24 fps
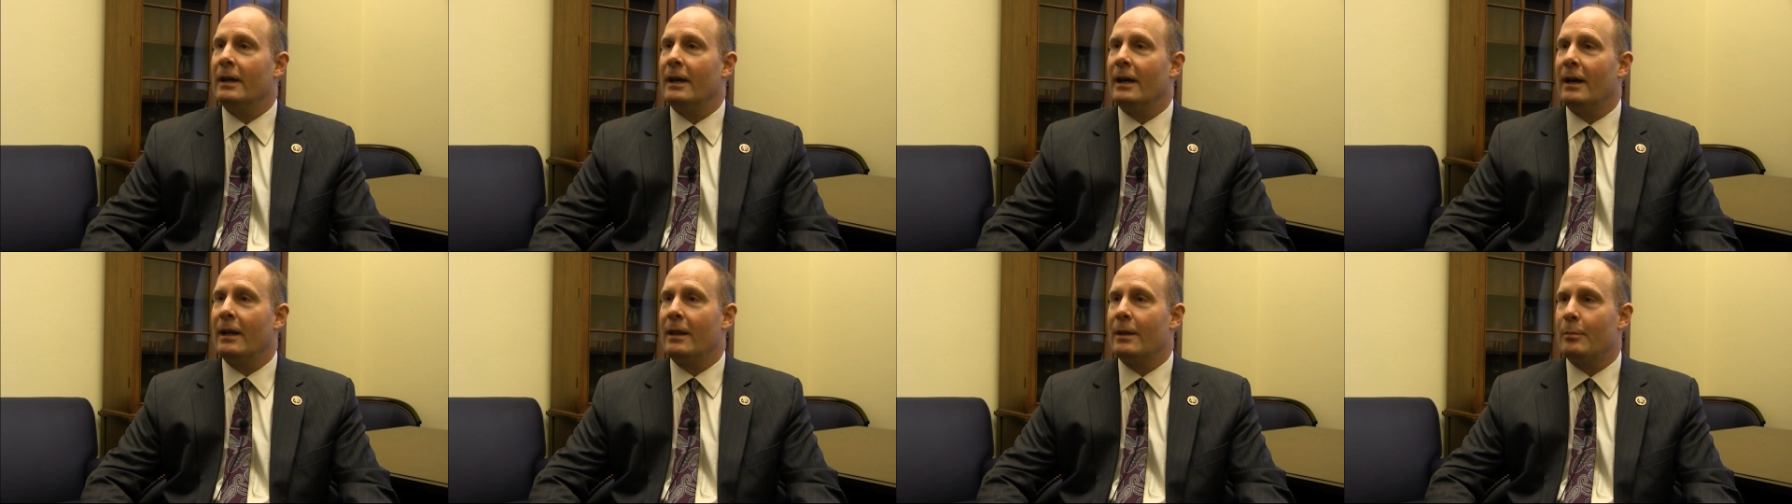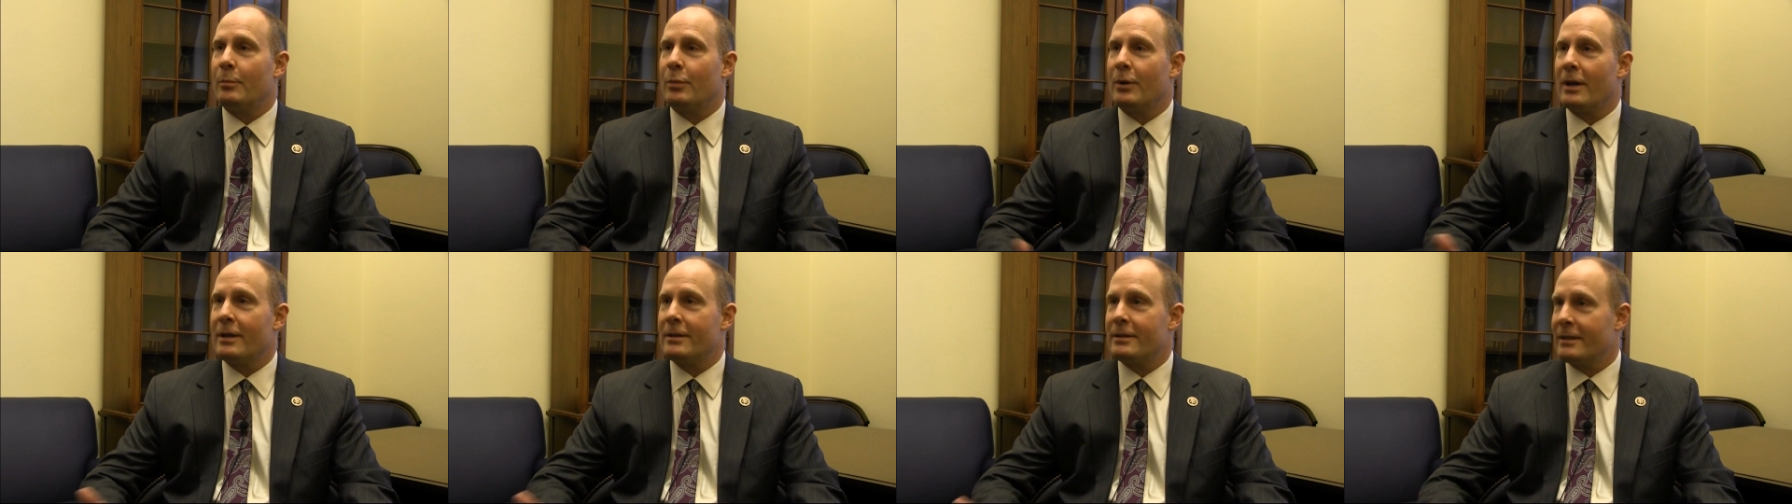Uh, the
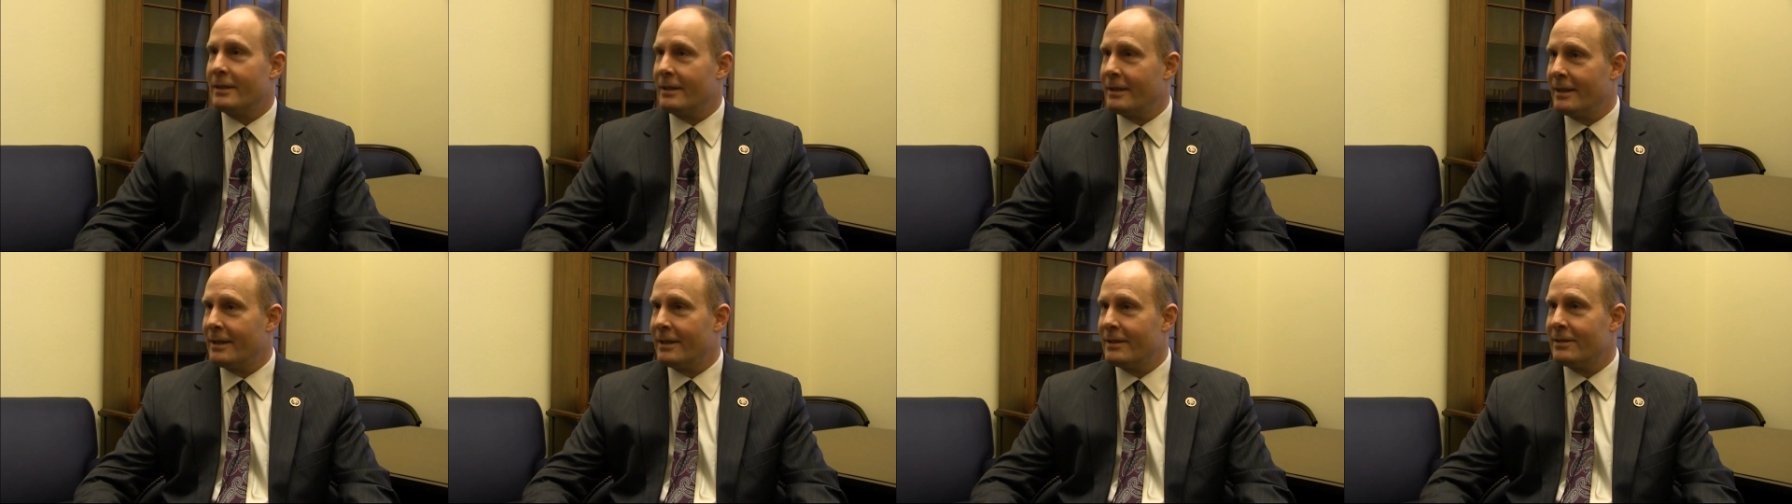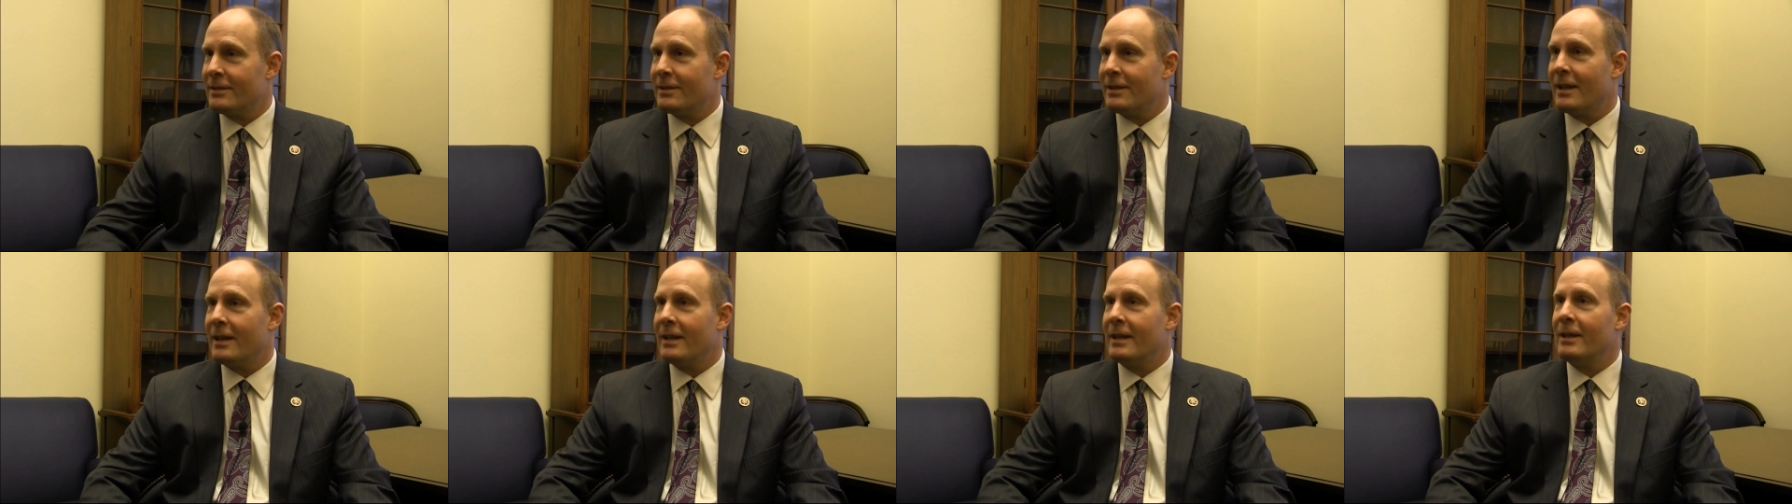President
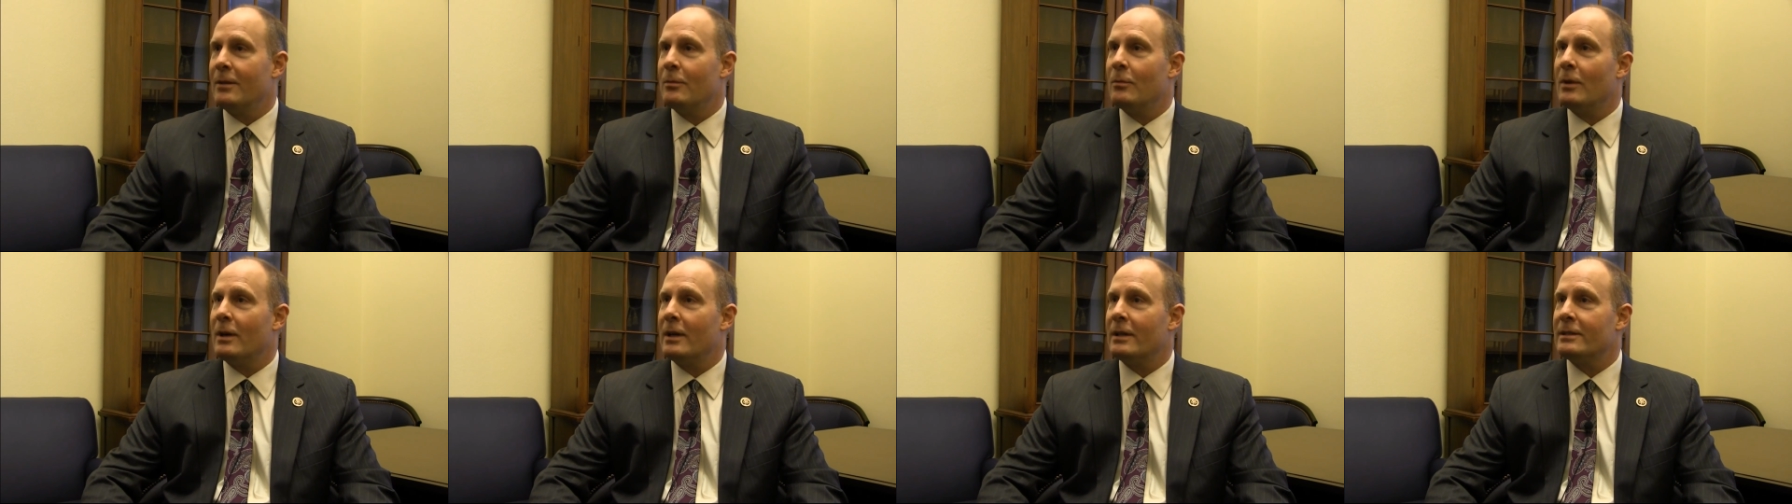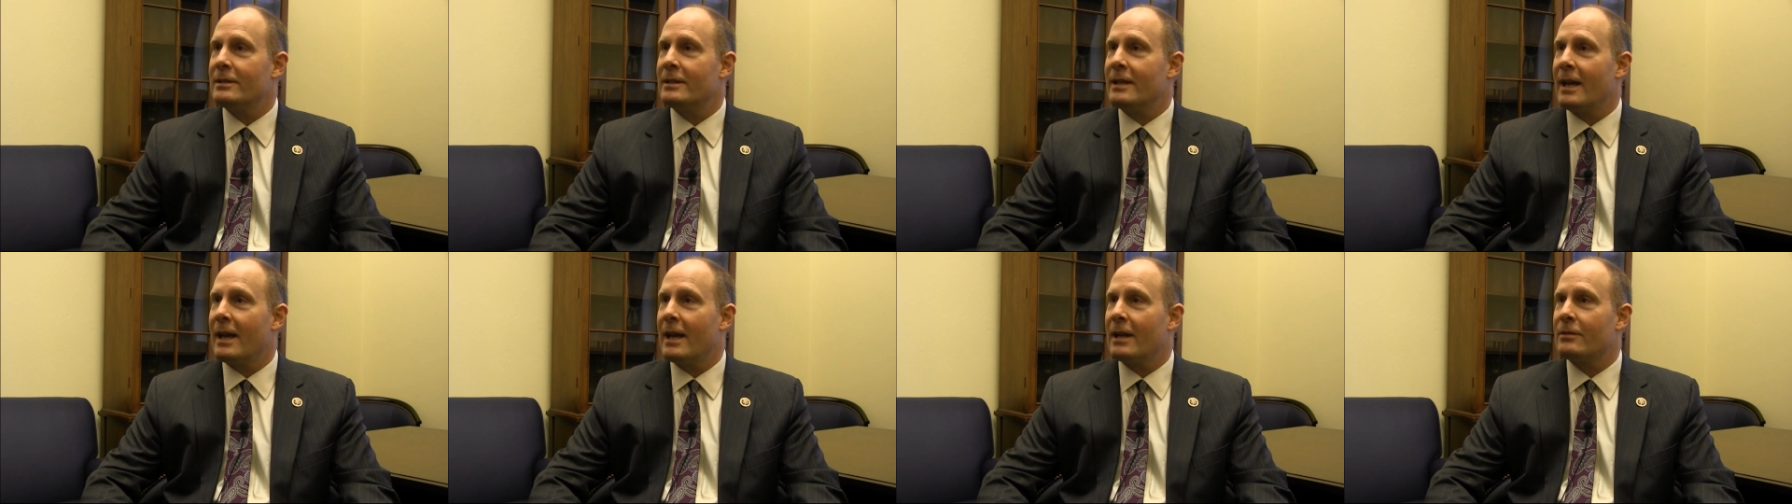has said he
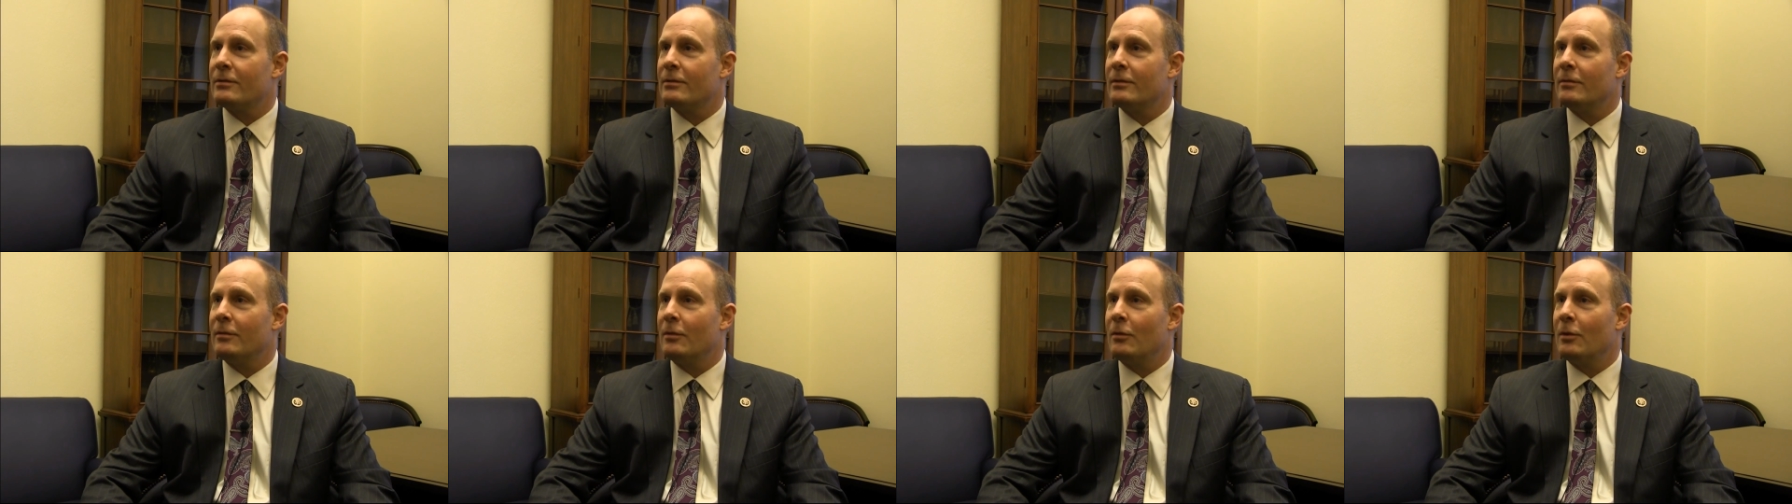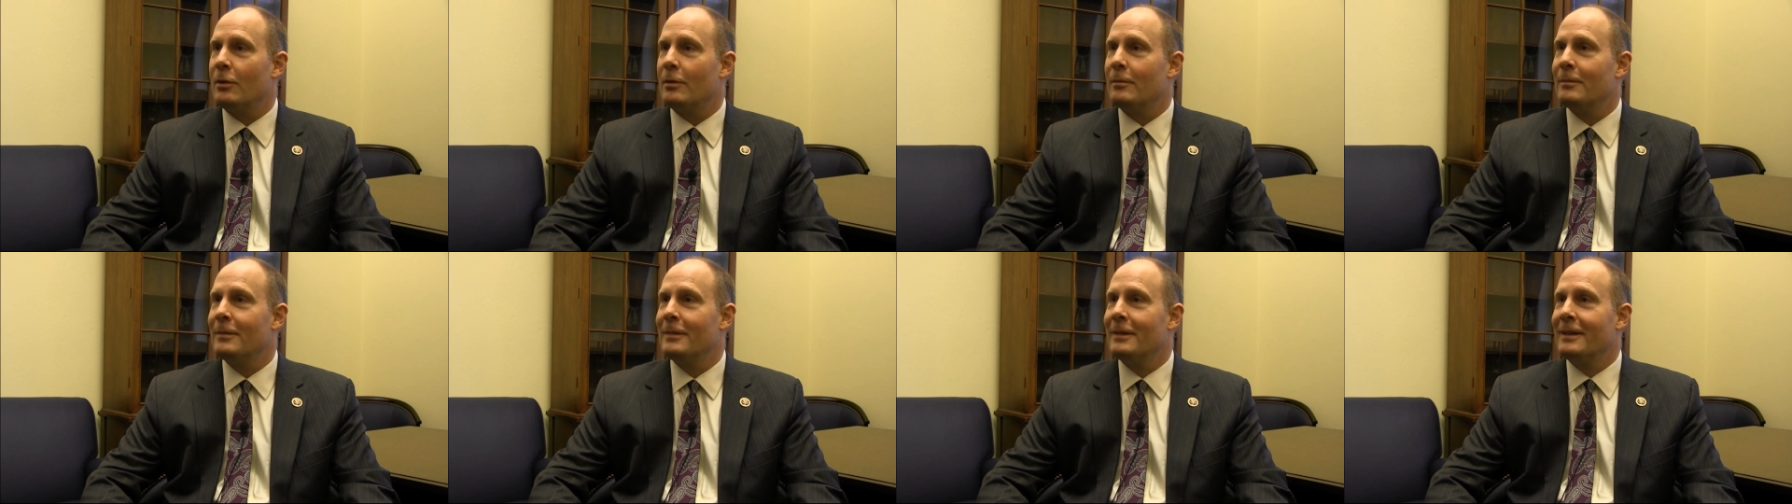wants tax
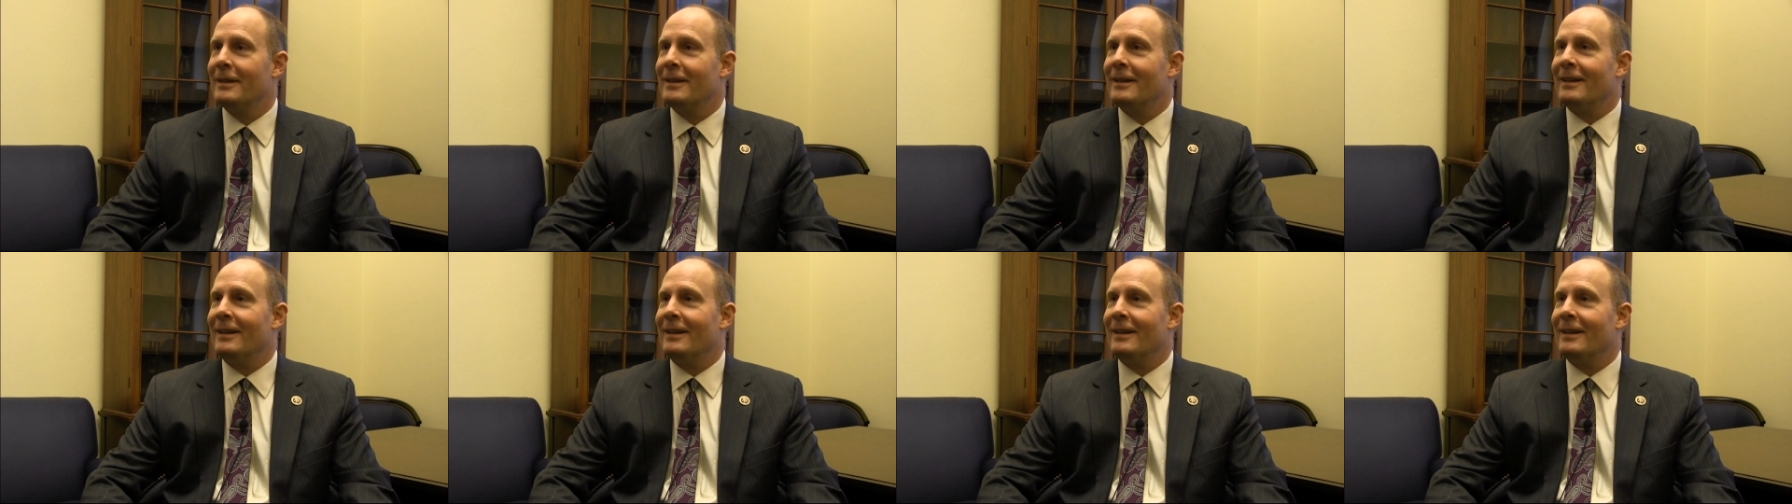reform.